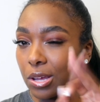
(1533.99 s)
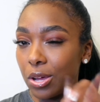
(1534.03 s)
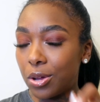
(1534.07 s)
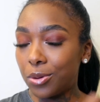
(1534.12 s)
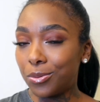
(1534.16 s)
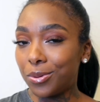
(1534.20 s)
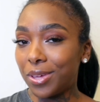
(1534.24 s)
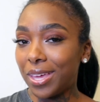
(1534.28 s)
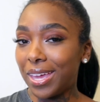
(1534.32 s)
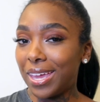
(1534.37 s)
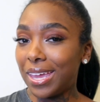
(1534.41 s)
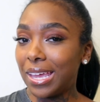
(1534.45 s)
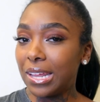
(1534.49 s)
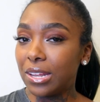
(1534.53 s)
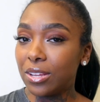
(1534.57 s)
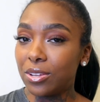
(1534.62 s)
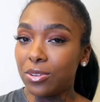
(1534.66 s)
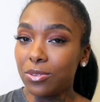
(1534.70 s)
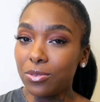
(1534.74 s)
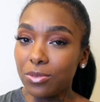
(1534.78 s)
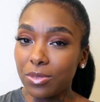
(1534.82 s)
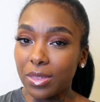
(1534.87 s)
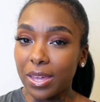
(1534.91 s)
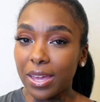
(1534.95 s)
okay
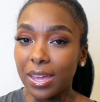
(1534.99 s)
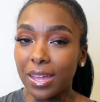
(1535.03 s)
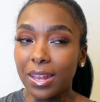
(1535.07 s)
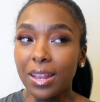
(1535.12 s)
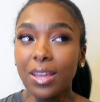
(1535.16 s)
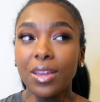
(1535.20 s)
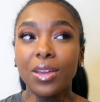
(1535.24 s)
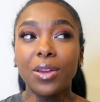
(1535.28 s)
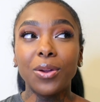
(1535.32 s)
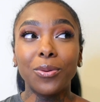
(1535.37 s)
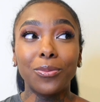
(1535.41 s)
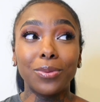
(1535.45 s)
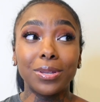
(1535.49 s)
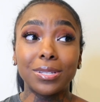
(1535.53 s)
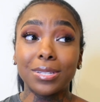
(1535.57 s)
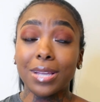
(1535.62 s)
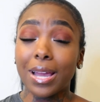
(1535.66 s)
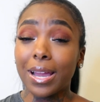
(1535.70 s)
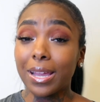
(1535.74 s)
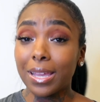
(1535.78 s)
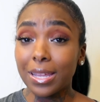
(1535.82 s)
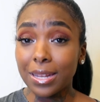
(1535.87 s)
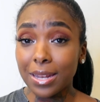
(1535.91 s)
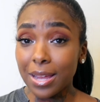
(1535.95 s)
to do that, which
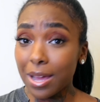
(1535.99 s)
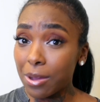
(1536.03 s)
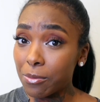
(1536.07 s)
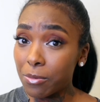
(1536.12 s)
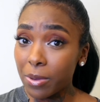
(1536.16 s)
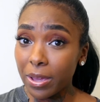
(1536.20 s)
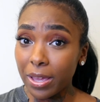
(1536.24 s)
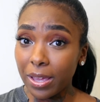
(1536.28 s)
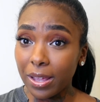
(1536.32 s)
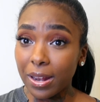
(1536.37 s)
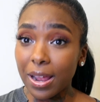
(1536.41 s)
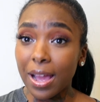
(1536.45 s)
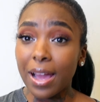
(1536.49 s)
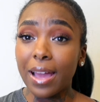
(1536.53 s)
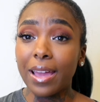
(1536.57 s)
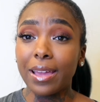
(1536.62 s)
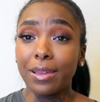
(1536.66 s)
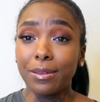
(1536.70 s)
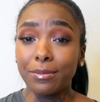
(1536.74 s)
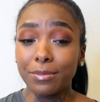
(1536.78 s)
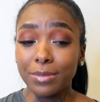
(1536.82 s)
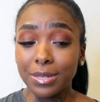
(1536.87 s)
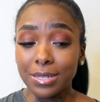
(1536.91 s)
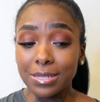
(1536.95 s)
I cannot wait. I
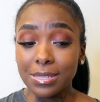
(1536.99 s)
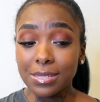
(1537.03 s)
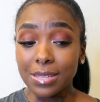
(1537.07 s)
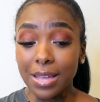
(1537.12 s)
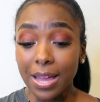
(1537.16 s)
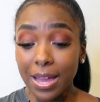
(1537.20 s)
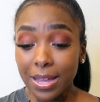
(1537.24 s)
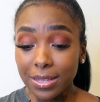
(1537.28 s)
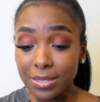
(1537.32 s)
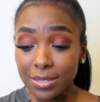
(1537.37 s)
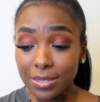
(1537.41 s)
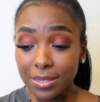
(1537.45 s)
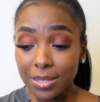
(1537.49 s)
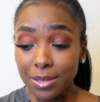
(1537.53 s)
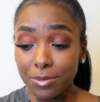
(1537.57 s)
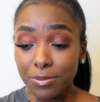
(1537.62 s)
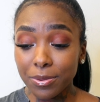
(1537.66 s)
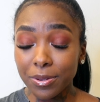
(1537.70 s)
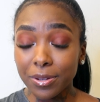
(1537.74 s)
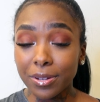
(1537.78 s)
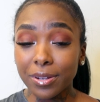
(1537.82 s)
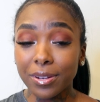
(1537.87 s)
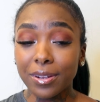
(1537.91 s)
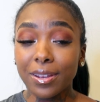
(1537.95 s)
am a side
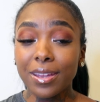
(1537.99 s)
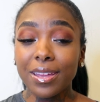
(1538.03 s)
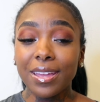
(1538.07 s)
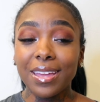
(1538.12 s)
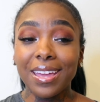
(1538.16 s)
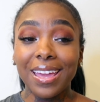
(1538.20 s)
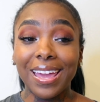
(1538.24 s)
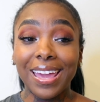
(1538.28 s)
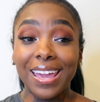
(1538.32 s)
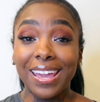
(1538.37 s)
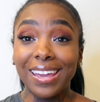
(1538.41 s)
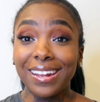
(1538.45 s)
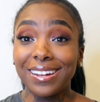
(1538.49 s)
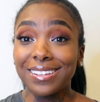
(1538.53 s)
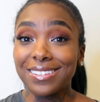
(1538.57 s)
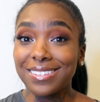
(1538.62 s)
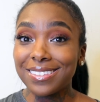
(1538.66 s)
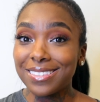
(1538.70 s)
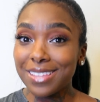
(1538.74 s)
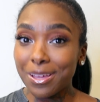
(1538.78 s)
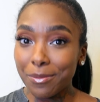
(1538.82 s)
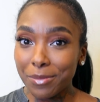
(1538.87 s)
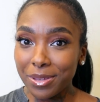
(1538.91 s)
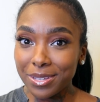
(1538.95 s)
sleeper and a
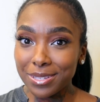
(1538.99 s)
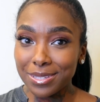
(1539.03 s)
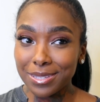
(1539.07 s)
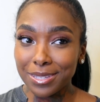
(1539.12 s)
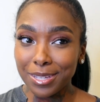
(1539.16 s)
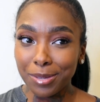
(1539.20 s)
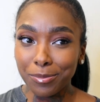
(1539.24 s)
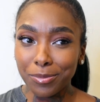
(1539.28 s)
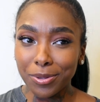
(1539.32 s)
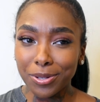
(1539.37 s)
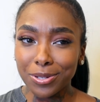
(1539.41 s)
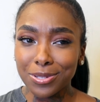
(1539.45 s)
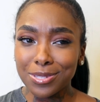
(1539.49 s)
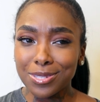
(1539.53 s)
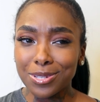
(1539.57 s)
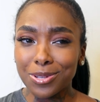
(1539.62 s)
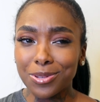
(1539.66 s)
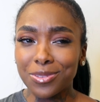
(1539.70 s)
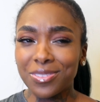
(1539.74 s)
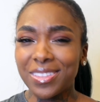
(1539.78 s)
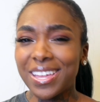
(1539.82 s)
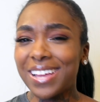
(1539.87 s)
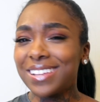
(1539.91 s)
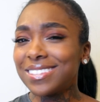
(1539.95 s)
stomach sleeper,
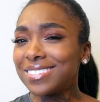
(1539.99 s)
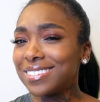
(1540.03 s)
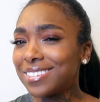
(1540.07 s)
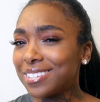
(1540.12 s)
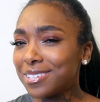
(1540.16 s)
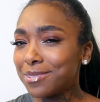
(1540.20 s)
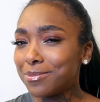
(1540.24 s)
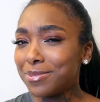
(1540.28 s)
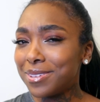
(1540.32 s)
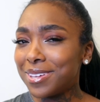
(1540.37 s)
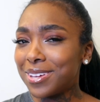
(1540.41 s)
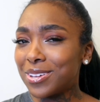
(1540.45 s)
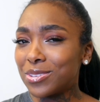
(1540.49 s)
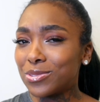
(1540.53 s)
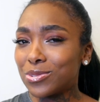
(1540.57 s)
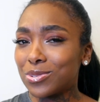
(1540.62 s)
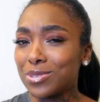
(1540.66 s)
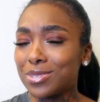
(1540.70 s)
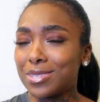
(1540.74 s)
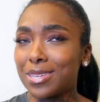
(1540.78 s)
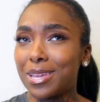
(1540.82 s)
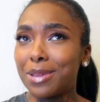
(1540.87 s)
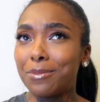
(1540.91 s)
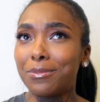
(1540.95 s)
so that's going to be
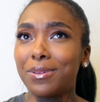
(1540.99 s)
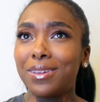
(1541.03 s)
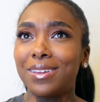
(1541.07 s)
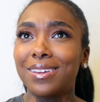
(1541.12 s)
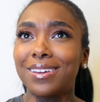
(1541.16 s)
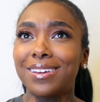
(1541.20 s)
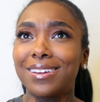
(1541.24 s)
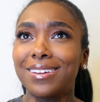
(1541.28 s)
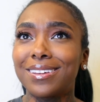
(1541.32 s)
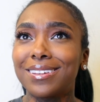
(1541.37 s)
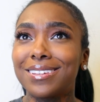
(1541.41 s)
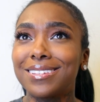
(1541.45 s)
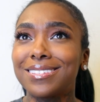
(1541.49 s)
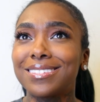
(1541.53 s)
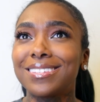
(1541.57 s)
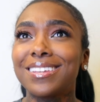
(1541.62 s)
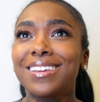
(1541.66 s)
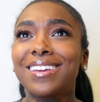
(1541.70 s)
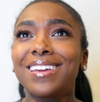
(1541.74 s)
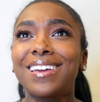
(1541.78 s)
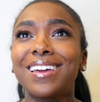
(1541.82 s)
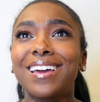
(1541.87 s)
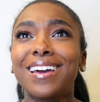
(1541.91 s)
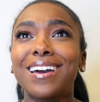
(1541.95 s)
interesting, because
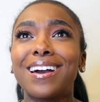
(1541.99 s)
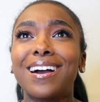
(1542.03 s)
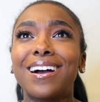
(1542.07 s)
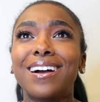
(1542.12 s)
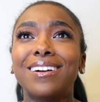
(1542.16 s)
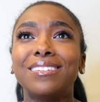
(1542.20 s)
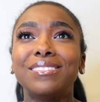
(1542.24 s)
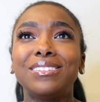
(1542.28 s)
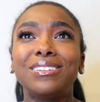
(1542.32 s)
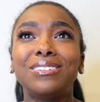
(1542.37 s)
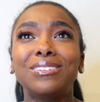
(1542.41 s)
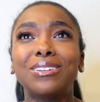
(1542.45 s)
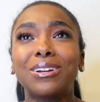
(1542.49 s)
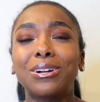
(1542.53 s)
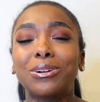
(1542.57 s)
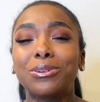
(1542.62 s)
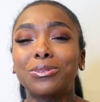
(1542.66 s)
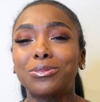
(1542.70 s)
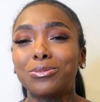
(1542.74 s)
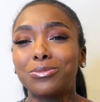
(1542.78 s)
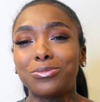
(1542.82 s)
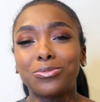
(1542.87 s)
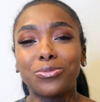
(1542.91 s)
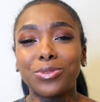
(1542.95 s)
you
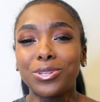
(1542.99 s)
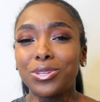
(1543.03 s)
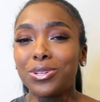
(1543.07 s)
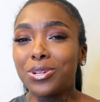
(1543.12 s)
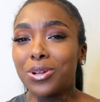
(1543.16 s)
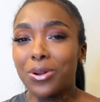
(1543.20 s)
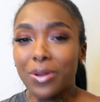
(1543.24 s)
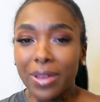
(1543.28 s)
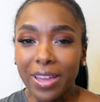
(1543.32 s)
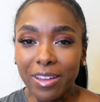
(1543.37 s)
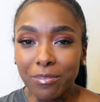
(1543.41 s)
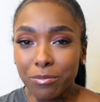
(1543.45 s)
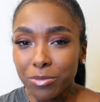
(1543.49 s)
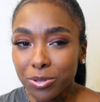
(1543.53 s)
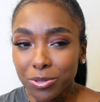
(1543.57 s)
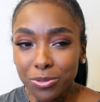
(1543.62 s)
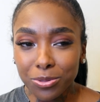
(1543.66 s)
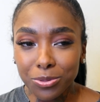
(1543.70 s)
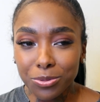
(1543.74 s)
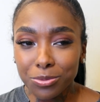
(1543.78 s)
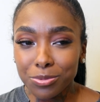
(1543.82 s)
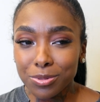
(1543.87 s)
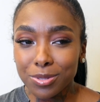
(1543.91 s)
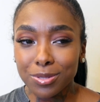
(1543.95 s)
know, when you don't have
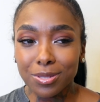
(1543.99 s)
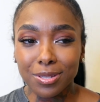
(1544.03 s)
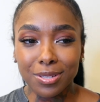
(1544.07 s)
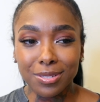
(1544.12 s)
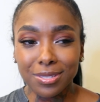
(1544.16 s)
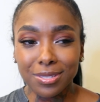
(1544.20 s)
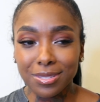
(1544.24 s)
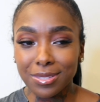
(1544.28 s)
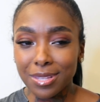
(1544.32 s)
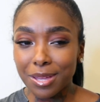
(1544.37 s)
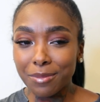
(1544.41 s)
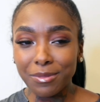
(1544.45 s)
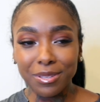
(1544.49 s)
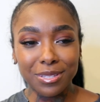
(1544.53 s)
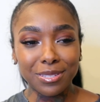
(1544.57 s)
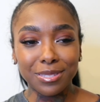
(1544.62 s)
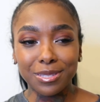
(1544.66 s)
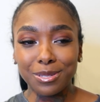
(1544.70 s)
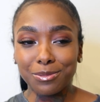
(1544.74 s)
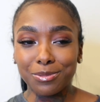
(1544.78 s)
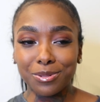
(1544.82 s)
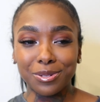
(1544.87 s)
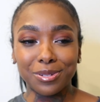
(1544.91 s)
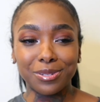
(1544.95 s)
boobs, a stomach
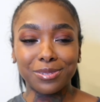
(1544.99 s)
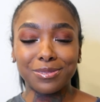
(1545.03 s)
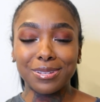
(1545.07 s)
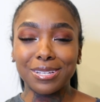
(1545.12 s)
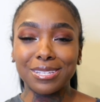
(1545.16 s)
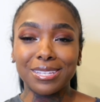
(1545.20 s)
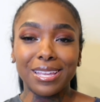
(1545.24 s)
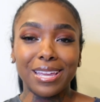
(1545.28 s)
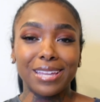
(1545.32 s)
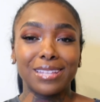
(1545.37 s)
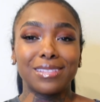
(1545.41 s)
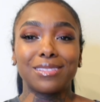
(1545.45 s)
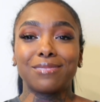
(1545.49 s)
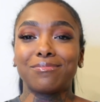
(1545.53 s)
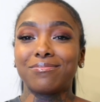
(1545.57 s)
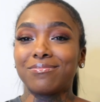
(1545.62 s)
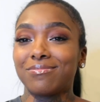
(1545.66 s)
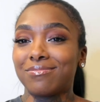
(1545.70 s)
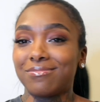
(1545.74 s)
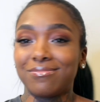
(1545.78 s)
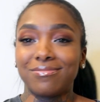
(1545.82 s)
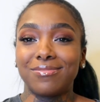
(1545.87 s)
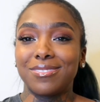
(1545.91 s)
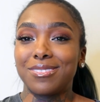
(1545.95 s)
sleeper, that's like
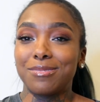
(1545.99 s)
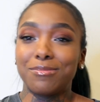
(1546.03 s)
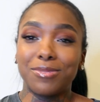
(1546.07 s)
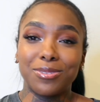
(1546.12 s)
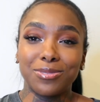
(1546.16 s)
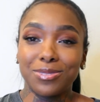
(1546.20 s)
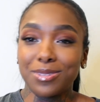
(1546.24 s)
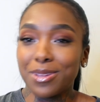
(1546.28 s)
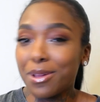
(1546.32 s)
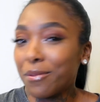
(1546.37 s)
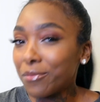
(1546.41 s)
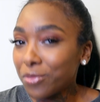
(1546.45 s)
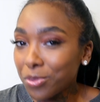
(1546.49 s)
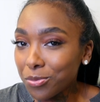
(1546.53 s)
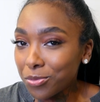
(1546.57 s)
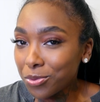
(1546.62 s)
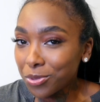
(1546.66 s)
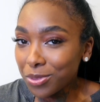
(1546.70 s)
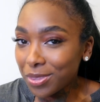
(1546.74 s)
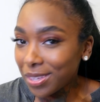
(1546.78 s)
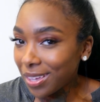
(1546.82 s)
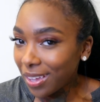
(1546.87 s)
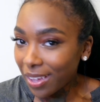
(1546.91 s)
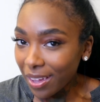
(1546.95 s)
the most
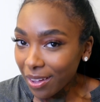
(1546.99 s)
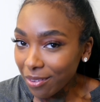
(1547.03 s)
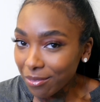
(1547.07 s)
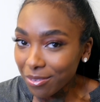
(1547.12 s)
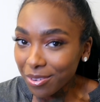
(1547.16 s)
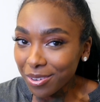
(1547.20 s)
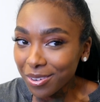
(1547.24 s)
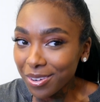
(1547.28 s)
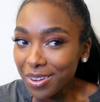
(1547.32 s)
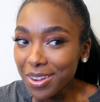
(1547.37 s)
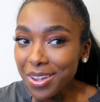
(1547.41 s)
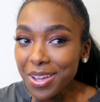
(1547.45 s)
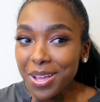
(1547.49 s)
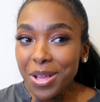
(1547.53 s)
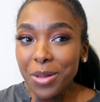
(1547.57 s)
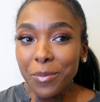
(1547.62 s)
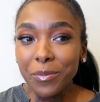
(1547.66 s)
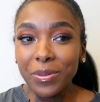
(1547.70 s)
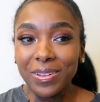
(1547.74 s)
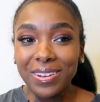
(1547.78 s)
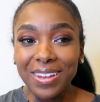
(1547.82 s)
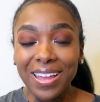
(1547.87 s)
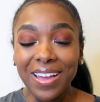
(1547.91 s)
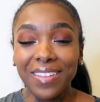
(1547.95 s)
comfortable thing ever.
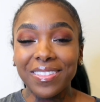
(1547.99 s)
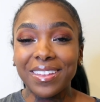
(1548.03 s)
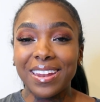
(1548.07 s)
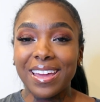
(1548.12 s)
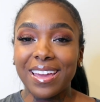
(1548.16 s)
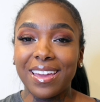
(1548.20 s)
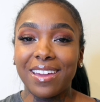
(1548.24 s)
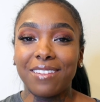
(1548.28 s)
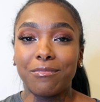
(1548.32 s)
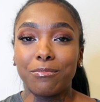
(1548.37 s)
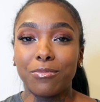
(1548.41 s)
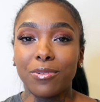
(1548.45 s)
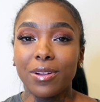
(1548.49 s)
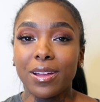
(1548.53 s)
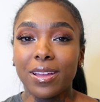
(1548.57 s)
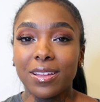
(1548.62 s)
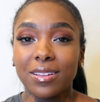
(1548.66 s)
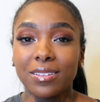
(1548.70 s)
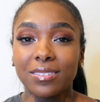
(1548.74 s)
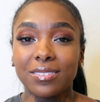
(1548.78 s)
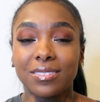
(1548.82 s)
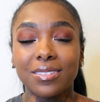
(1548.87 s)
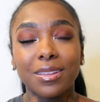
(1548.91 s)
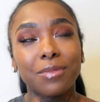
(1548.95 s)
But now that I have
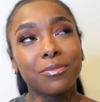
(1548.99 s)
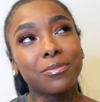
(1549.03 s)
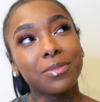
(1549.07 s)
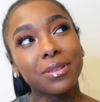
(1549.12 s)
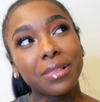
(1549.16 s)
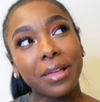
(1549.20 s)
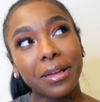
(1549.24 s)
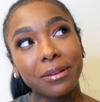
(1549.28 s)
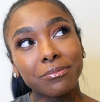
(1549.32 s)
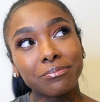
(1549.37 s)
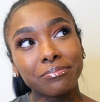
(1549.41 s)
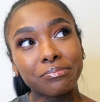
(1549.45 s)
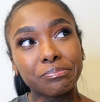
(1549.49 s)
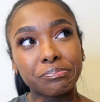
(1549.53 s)
breasts, I'm gonna be like,